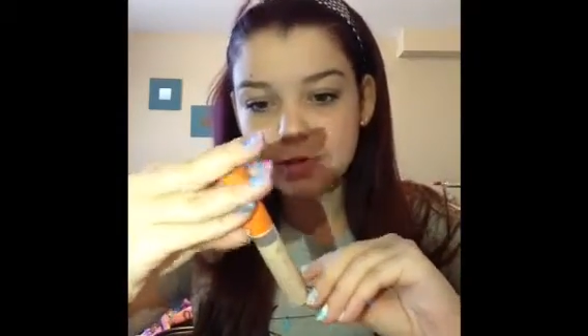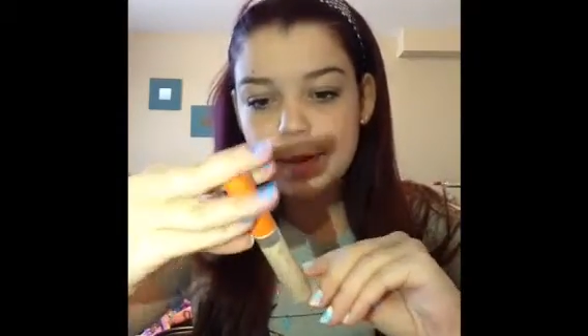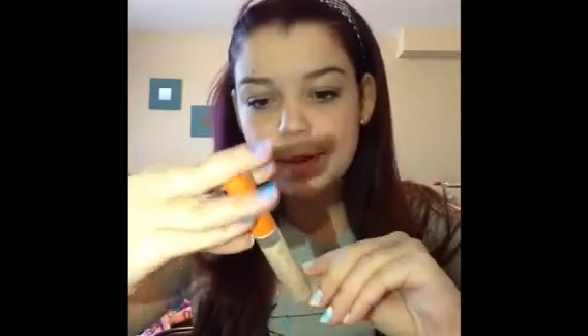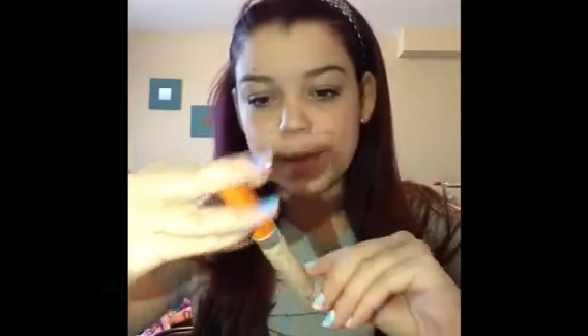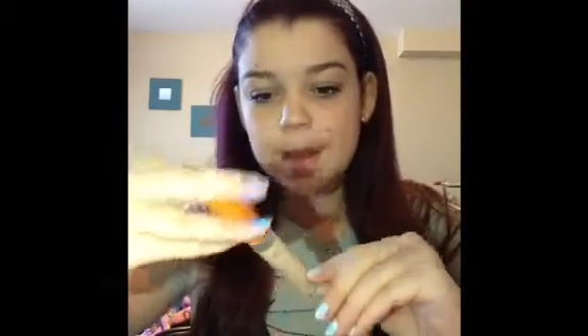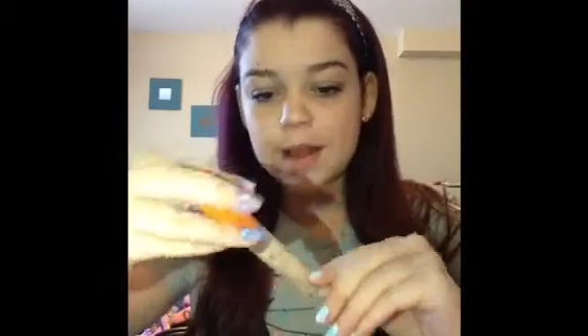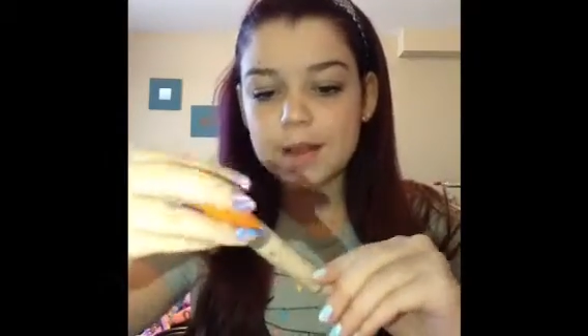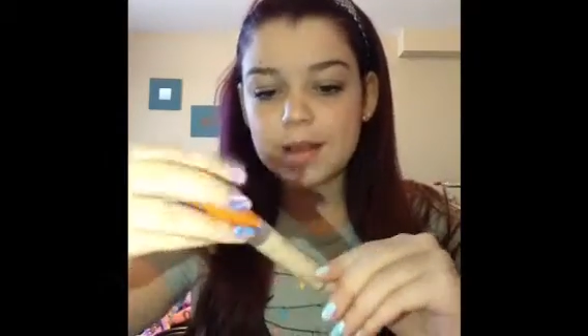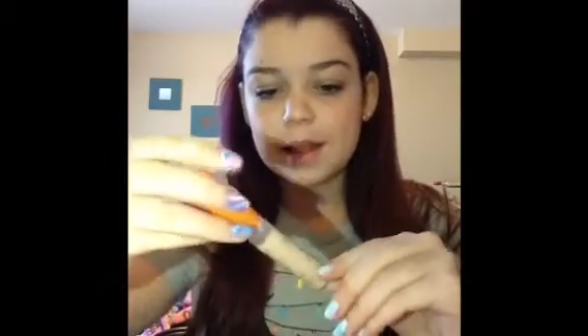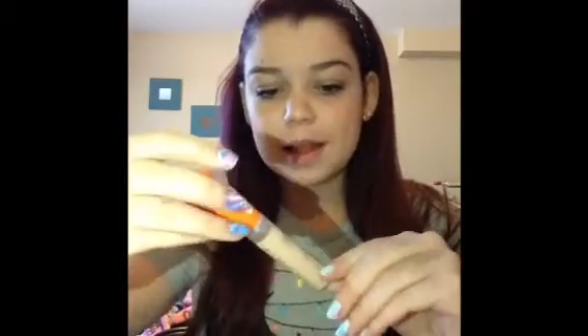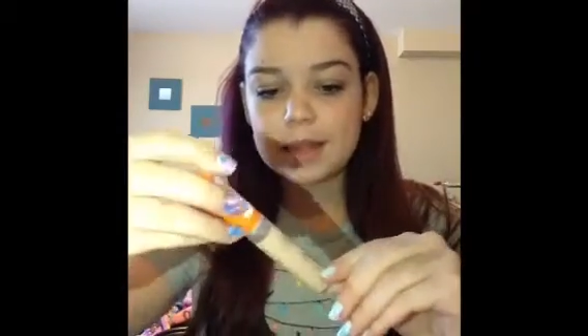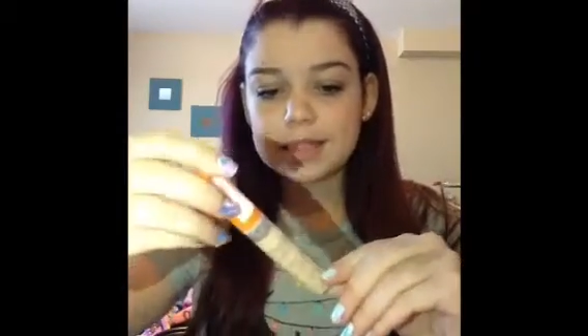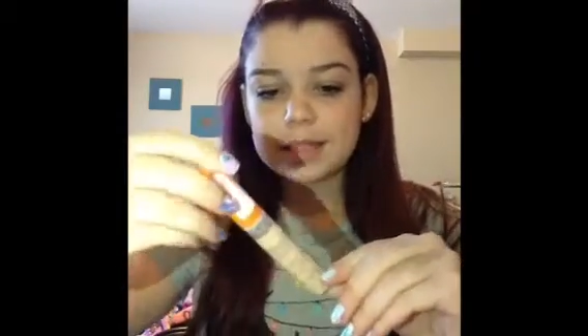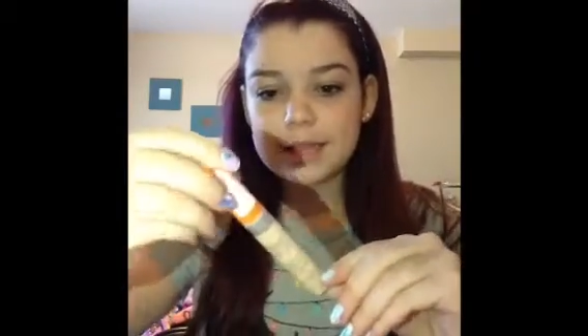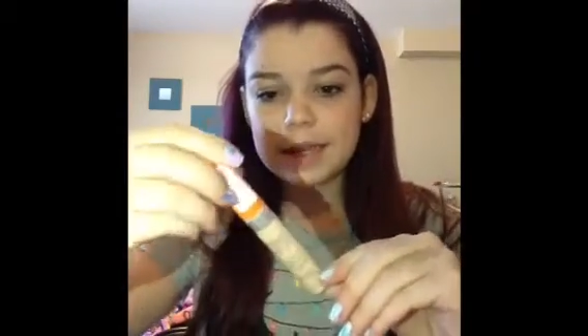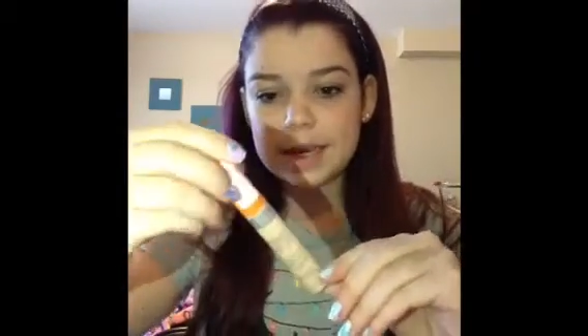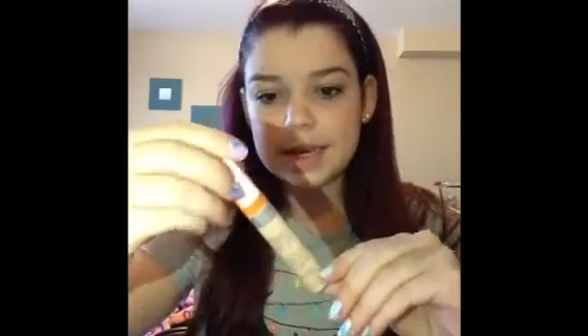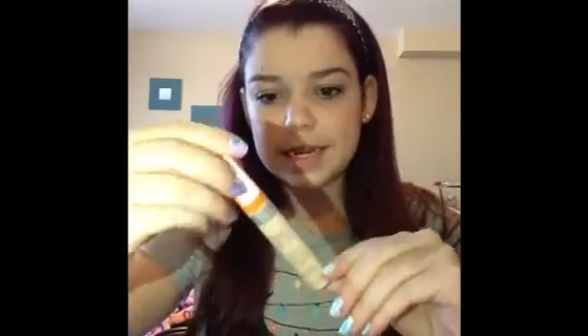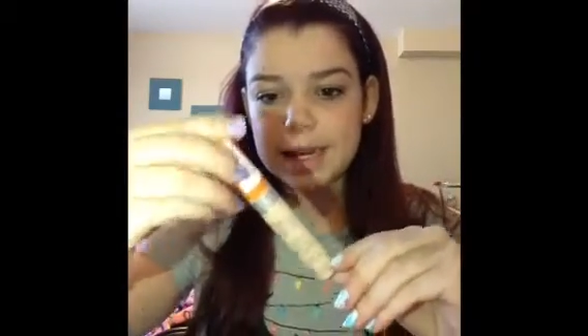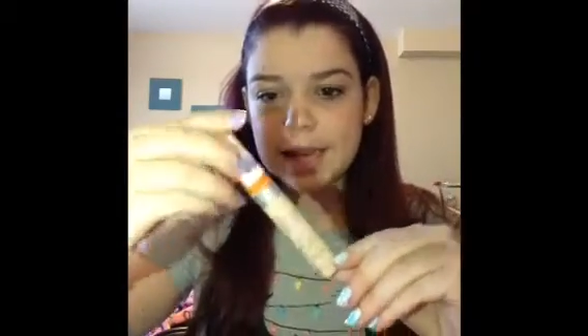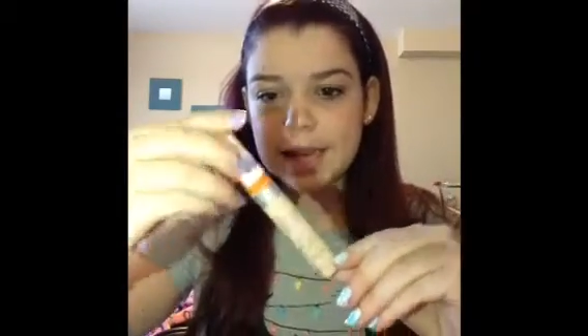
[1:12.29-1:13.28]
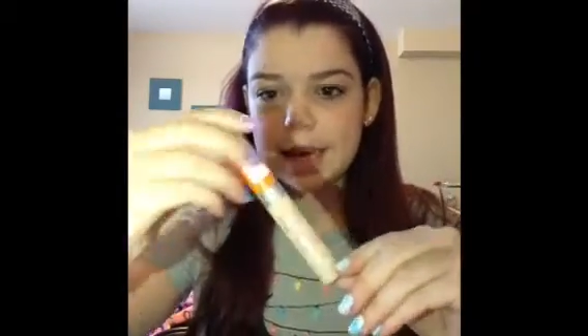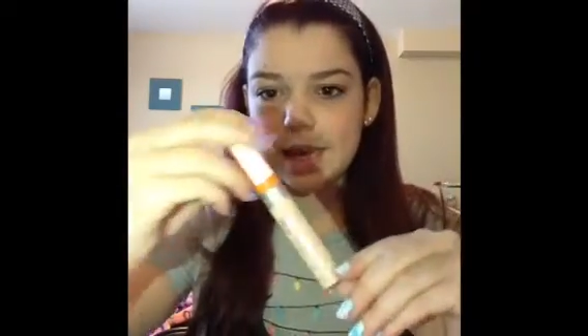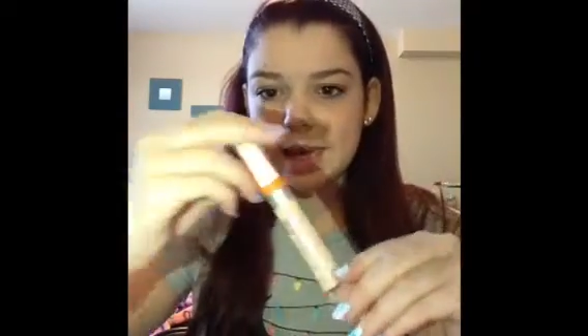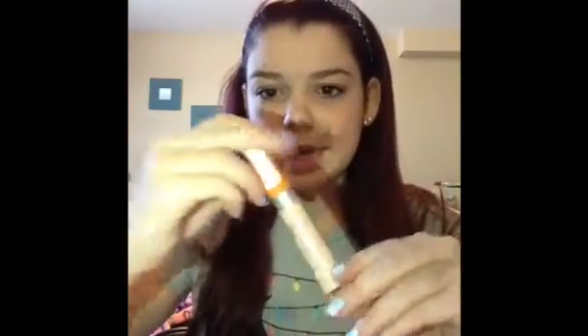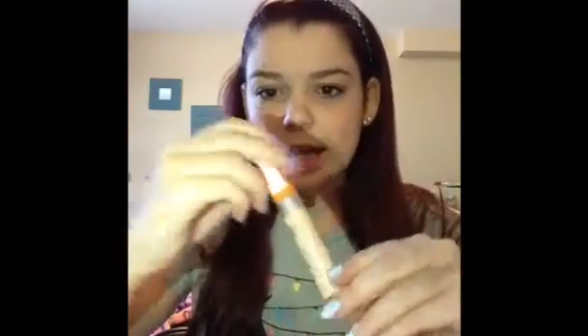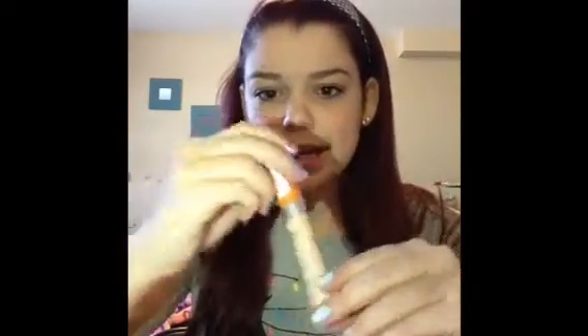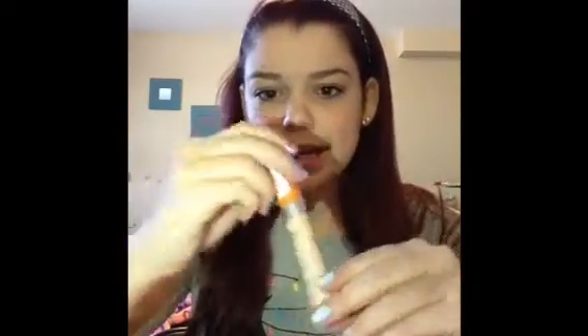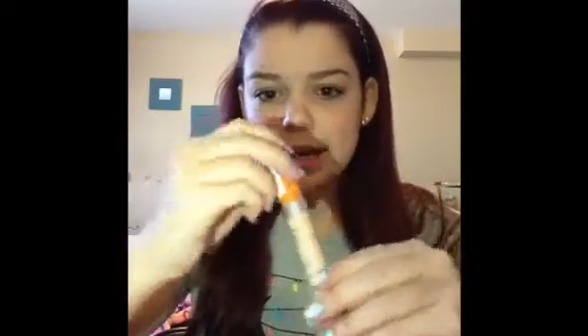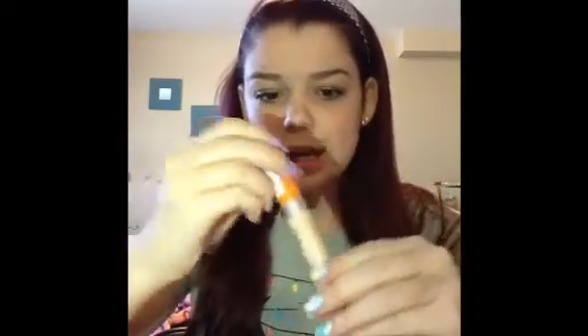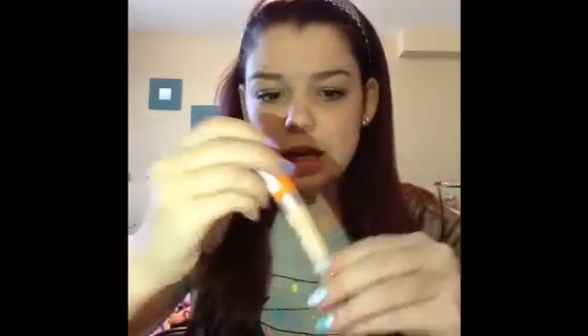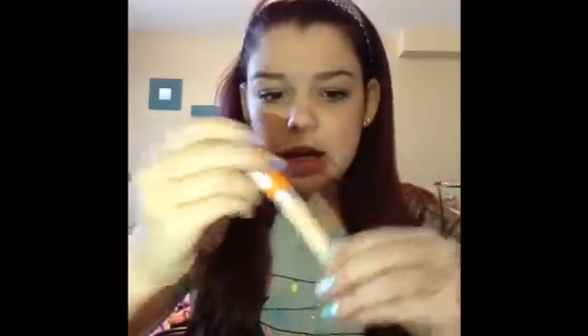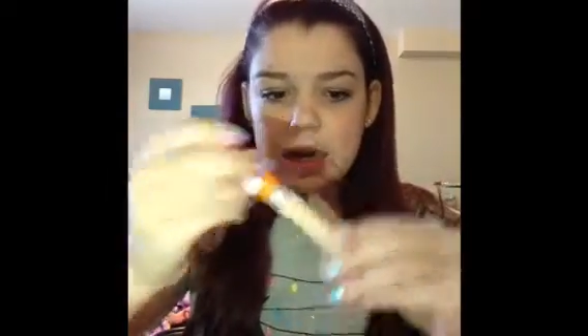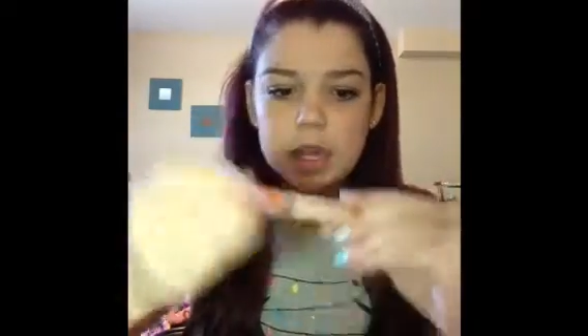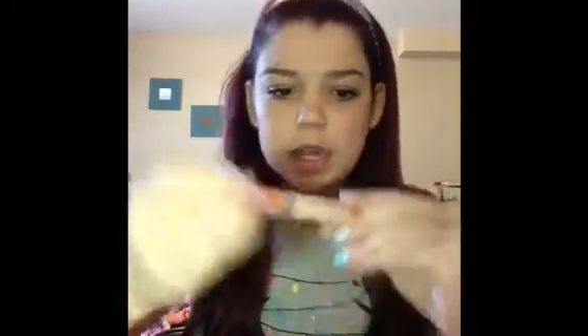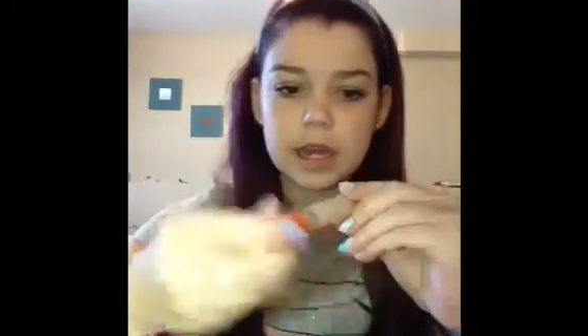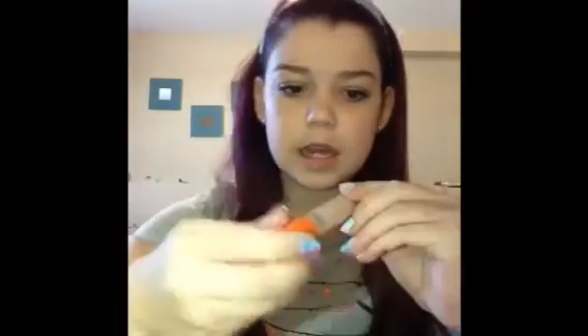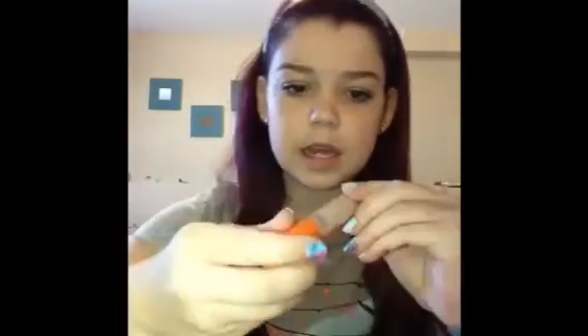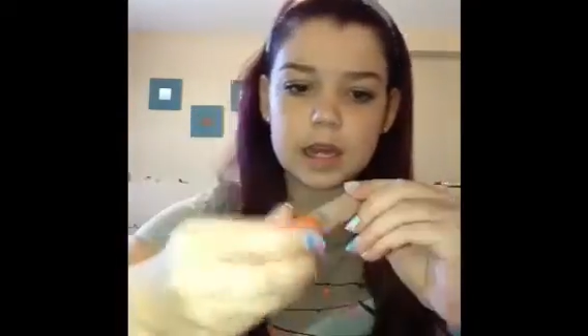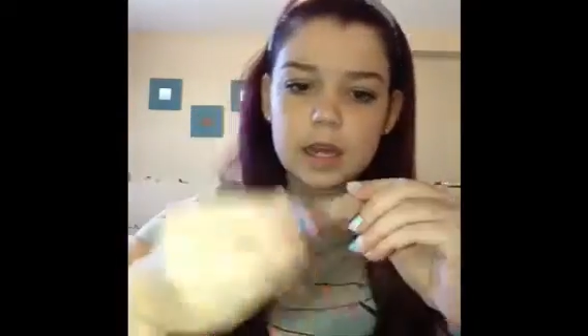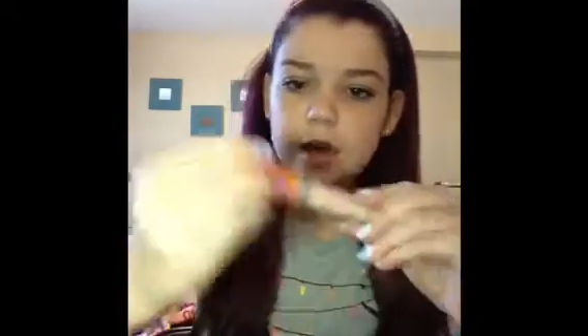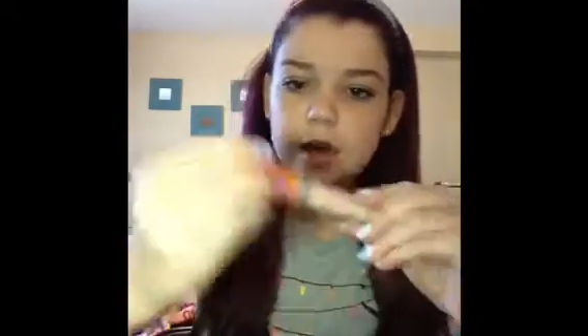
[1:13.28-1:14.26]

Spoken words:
Rimmel London and